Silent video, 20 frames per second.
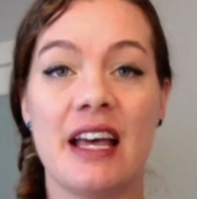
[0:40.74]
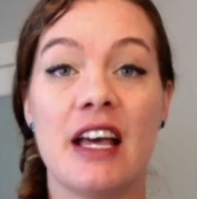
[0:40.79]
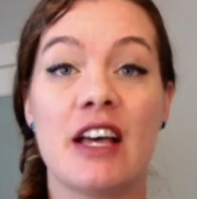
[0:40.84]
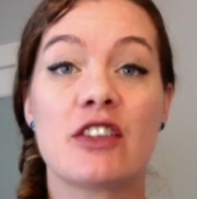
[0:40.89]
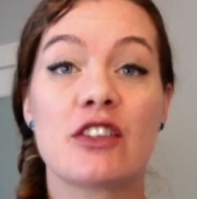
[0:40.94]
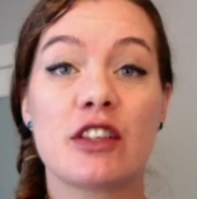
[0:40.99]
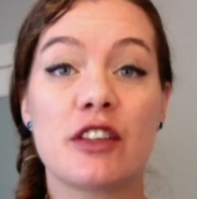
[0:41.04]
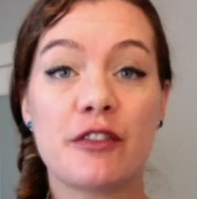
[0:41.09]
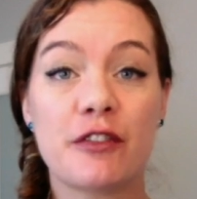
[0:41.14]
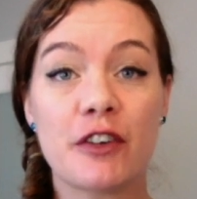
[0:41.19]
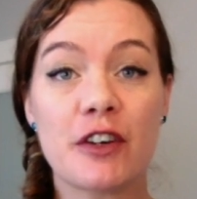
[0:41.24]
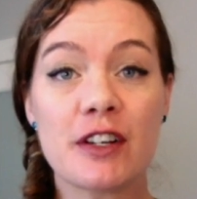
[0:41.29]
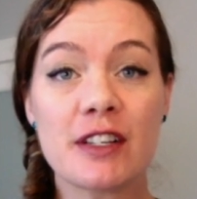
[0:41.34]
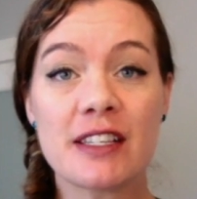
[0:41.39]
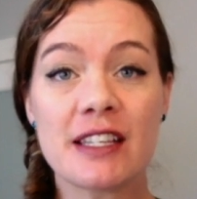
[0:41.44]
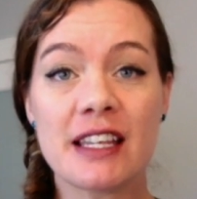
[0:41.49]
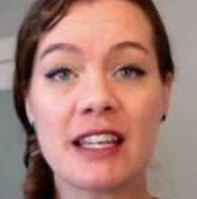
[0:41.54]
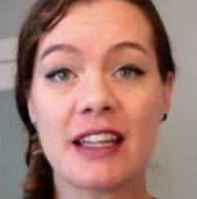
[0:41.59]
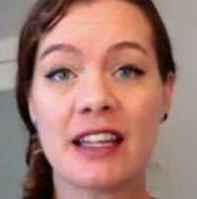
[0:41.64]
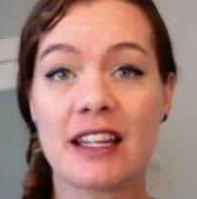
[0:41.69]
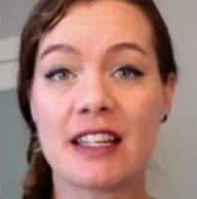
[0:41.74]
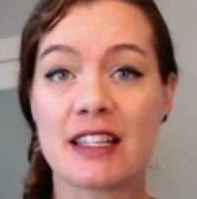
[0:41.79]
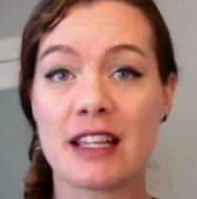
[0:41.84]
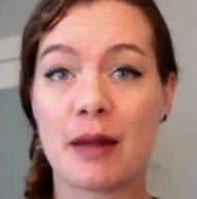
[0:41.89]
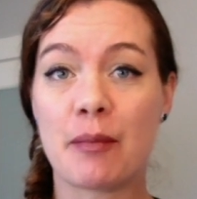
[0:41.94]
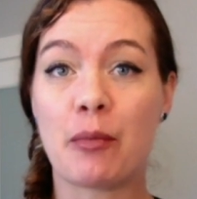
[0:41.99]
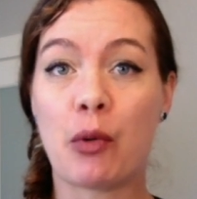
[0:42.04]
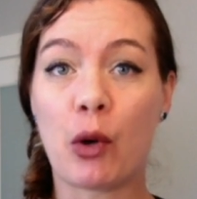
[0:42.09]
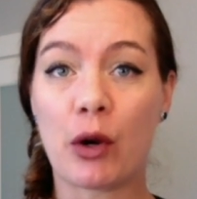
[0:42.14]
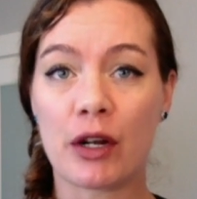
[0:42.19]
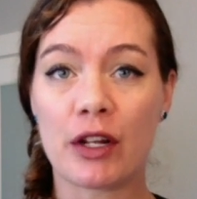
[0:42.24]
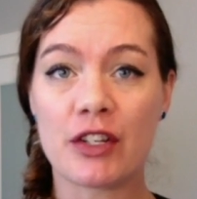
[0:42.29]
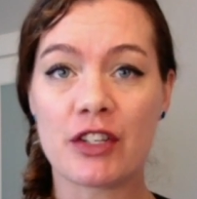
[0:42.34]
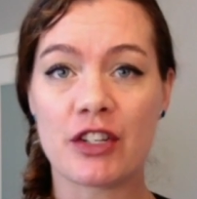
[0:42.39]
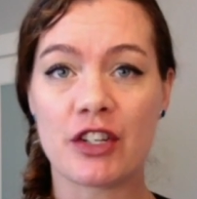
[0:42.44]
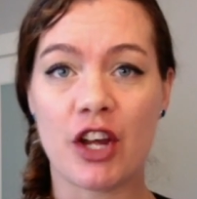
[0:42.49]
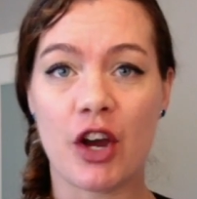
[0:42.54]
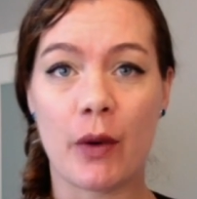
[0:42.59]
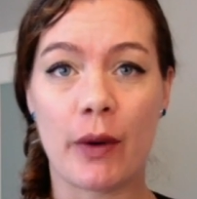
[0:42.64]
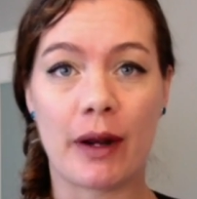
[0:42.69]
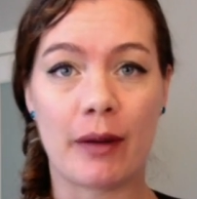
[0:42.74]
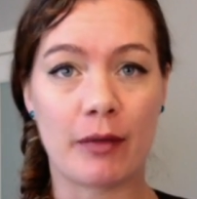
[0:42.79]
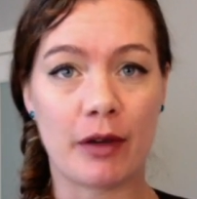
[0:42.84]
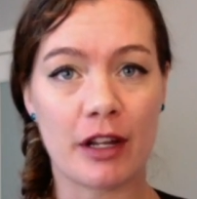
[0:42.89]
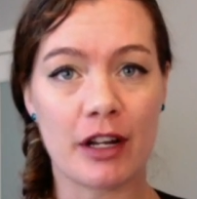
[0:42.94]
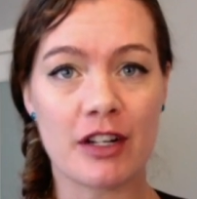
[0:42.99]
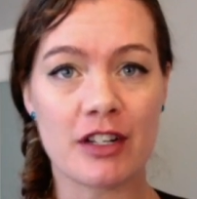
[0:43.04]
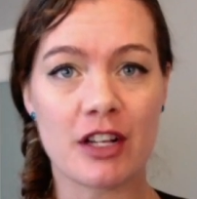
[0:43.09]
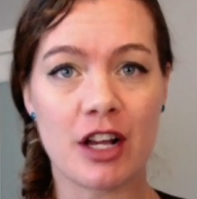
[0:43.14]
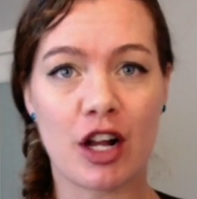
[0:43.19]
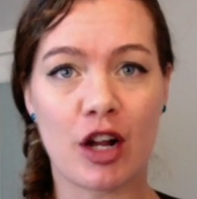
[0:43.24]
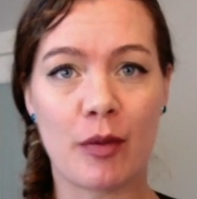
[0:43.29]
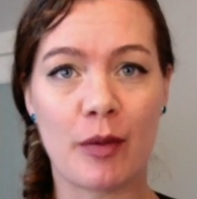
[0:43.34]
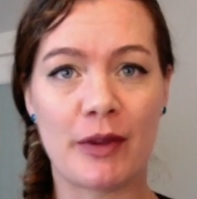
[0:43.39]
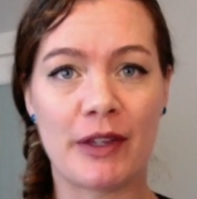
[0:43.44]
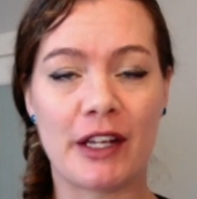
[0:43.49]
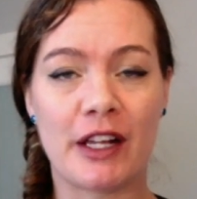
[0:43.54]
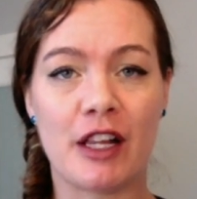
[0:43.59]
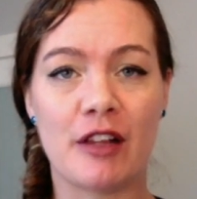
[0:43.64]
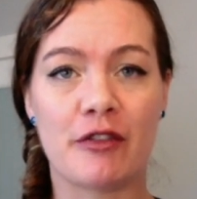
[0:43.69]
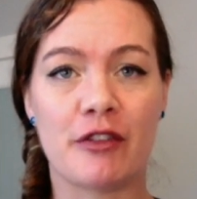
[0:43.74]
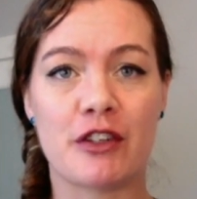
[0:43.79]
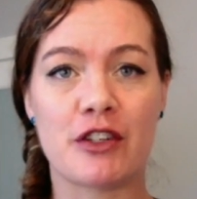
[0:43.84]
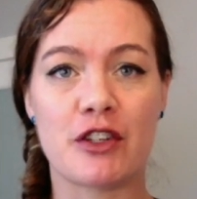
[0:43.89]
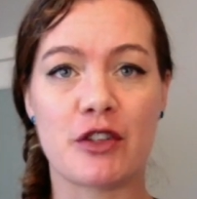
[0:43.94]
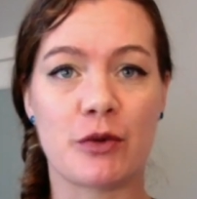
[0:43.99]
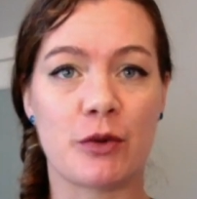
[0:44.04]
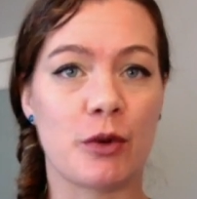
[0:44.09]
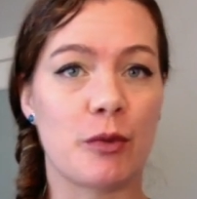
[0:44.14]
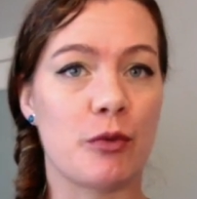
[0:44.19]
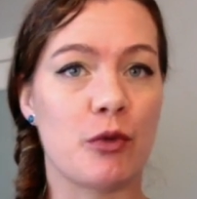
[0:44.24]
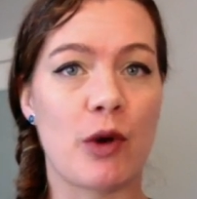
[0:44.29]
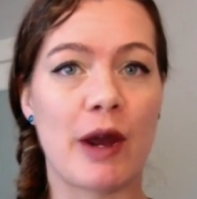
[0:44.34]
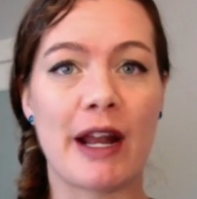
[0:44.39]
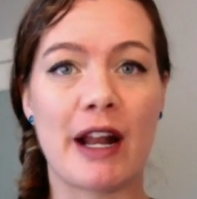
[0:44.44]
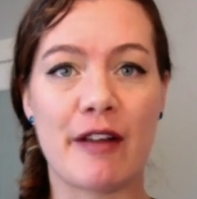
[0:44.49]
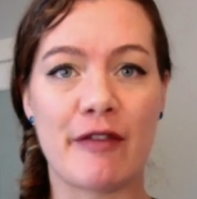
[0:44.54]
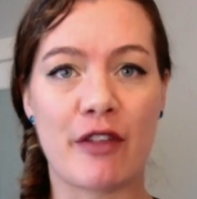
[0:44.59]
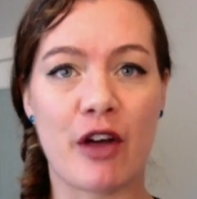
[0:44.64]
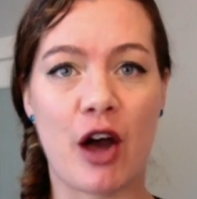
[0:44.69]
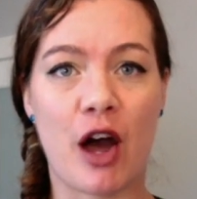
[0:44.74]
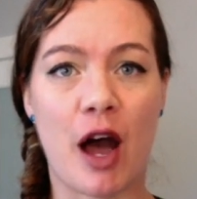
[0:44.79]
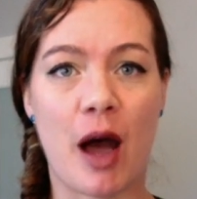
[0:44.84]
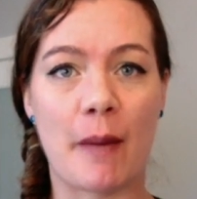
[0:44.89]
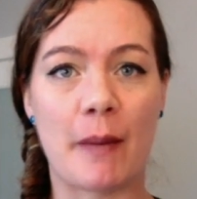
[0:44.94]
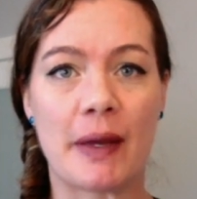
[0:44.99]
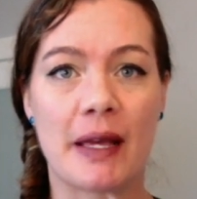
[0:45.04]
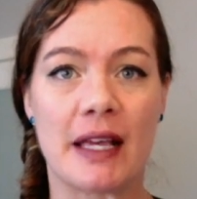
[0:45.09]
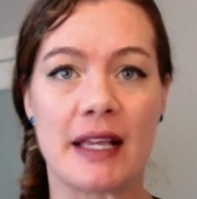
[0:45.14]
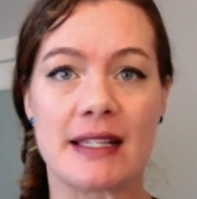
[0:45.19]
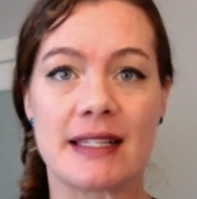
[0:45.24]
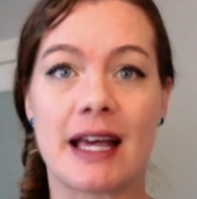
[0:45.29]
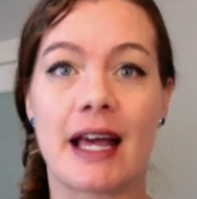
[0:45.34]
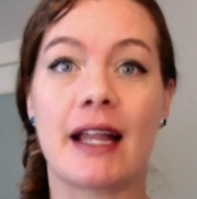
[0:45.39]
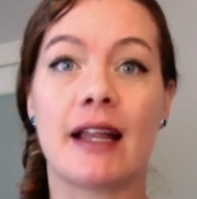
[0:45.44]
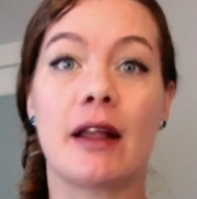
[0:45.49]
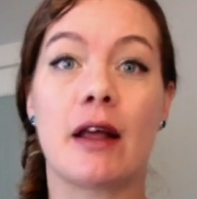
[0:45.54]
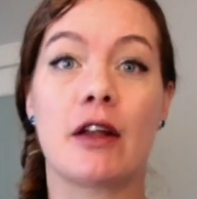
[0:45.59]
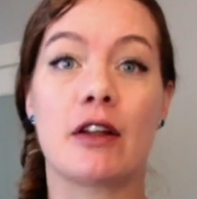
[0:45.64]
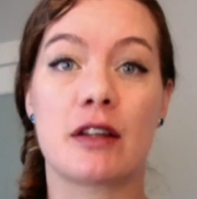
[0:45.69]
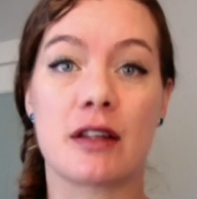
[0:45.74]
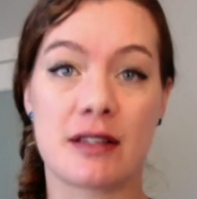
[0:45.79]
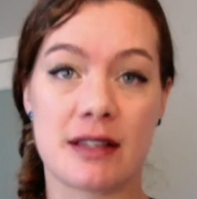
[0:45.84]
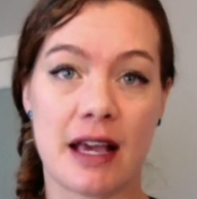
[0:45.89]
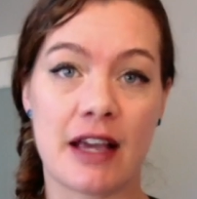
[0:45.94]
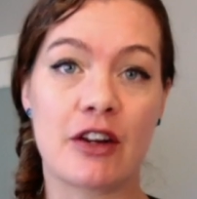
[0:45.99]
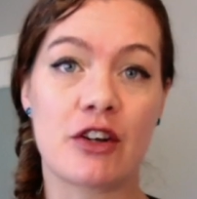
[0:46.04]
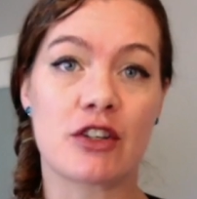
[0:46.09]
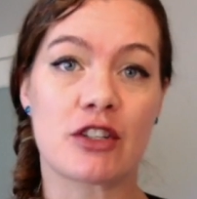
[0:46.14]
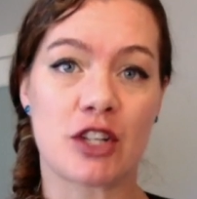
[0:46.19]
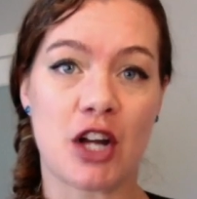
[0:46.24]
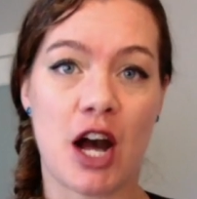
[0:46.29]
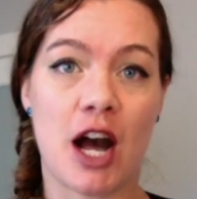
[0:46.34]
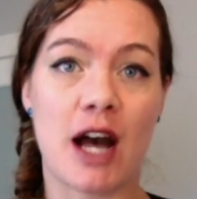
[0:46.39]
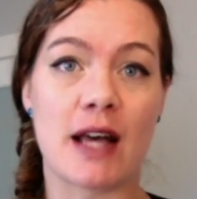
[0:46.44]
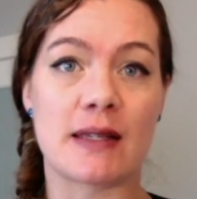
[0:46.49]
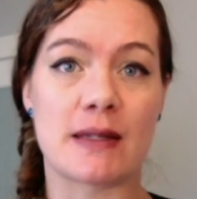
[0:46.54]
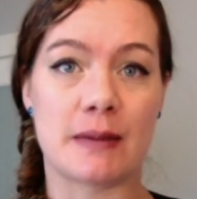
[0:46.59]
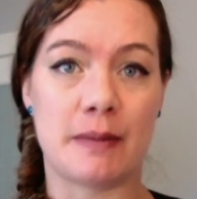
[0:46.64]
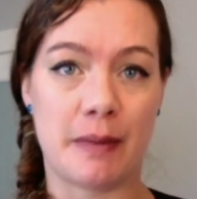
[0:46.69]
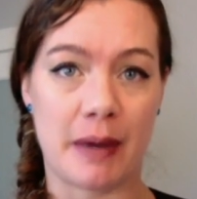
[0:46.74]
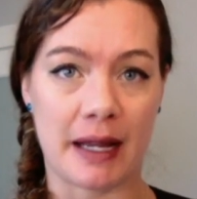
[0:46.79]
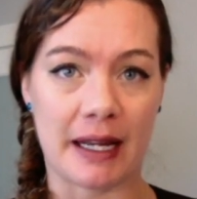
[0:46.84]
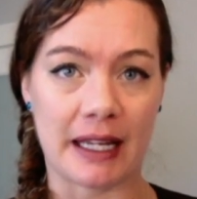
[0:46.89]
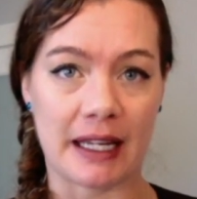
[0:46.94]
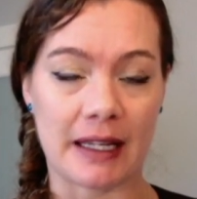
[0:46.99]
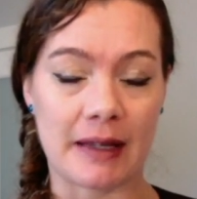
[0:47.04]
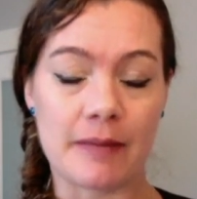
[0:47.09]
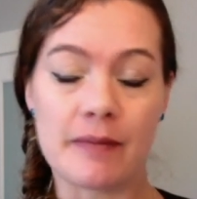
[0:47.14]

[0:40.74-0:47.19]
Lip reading: So the first thing that's important to know, and I'm going to talk about the elephant in the room right off the hop, is that designers cost money.